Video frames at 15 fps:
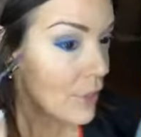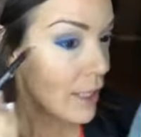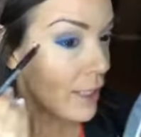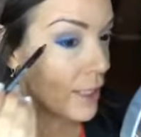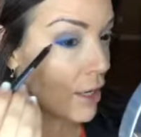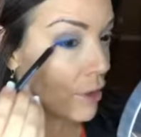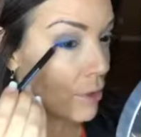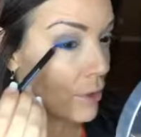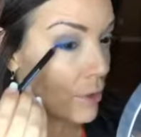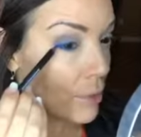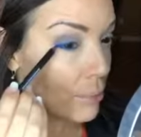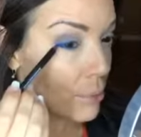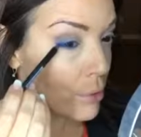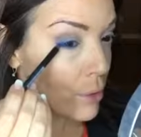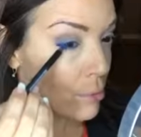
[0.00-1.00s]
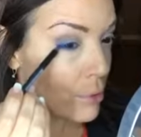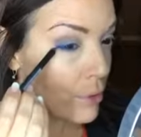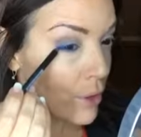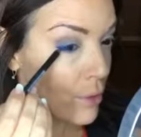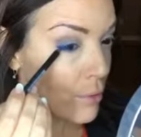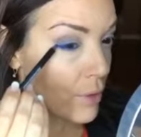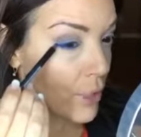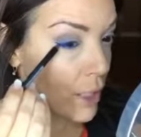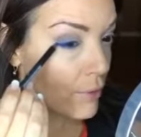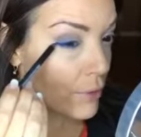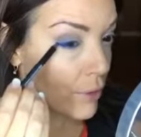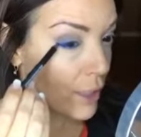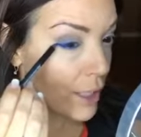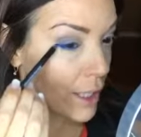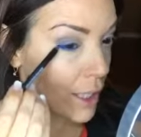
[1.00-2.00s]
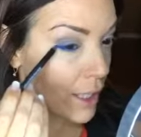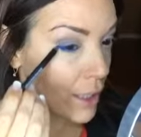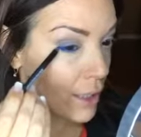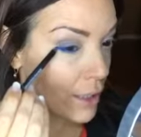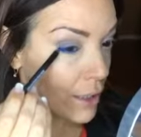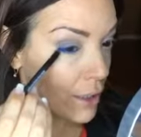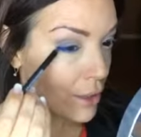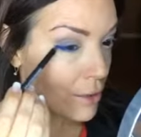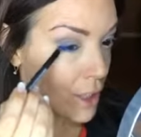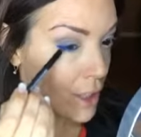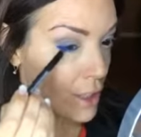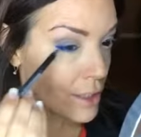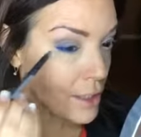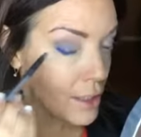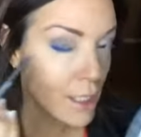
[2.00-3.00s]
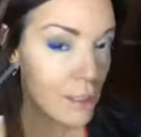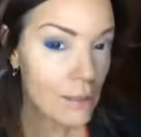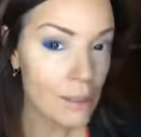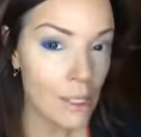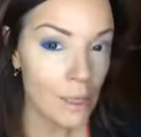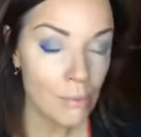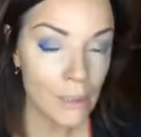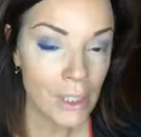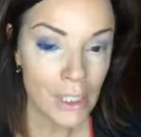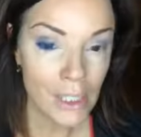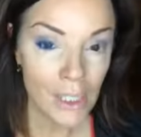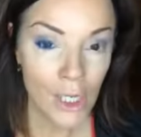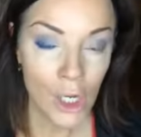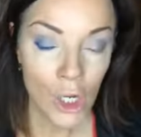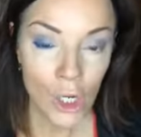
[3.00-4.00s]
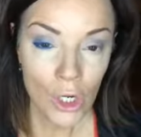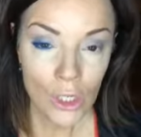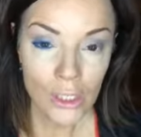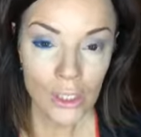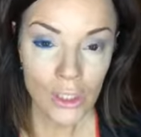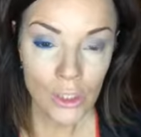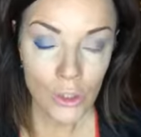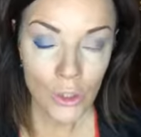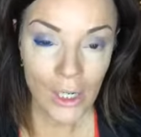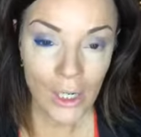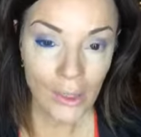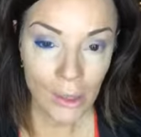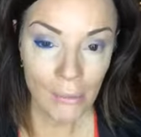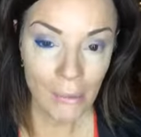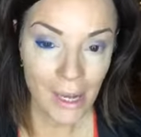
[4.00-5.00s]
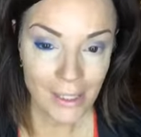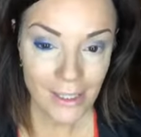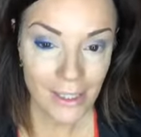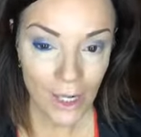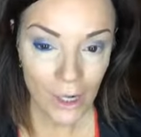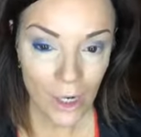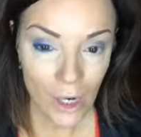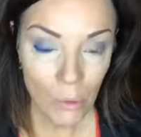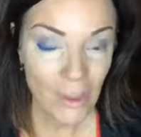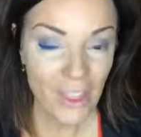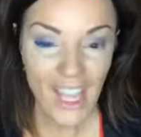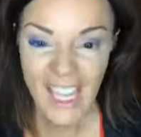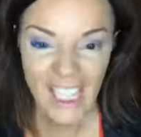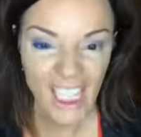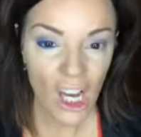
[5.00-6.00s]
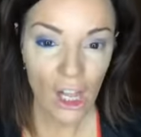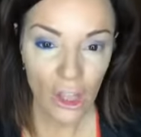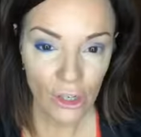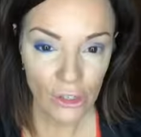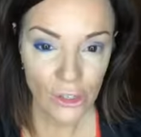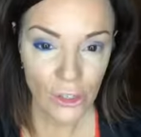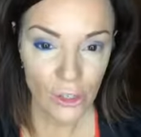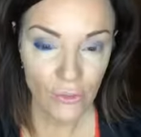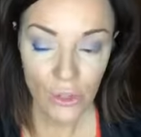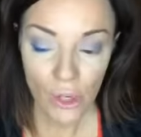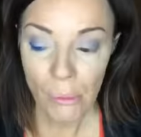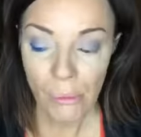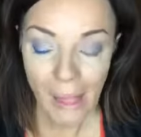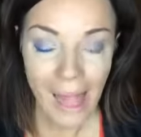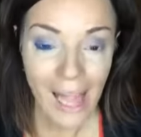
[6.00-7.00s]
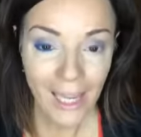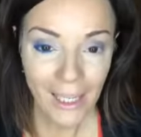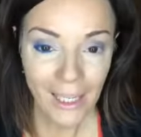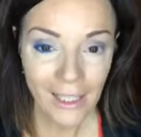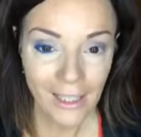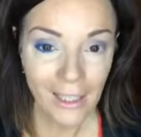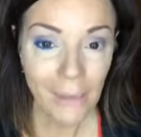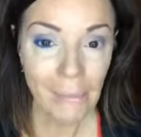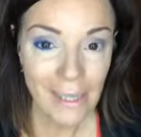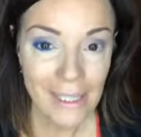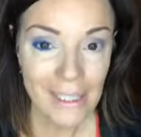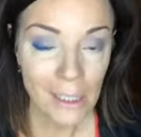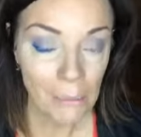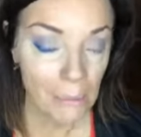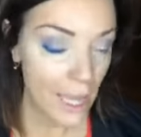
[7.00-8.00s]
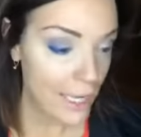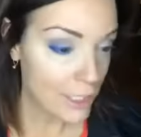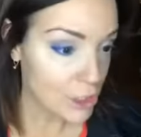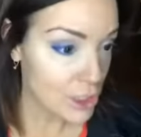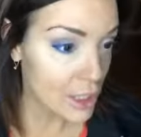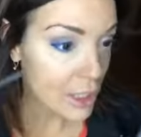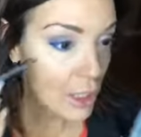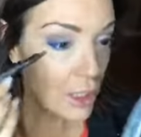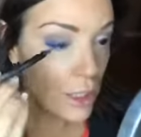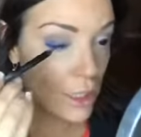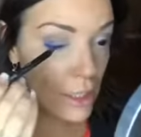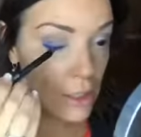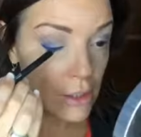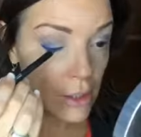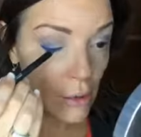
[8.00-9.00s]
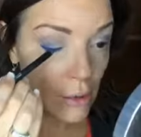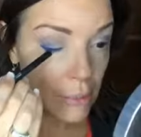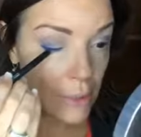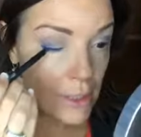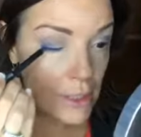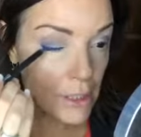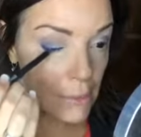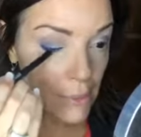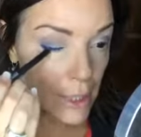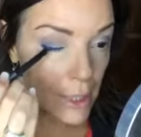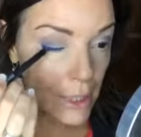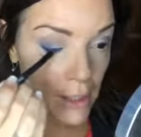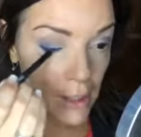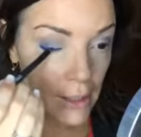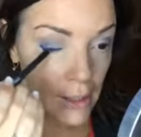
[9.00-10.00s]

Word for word: Now, the promo that we have going on, you guys, can be, you can get the mascara with any color. So if you're a black, like a basic black chick, go with basic black.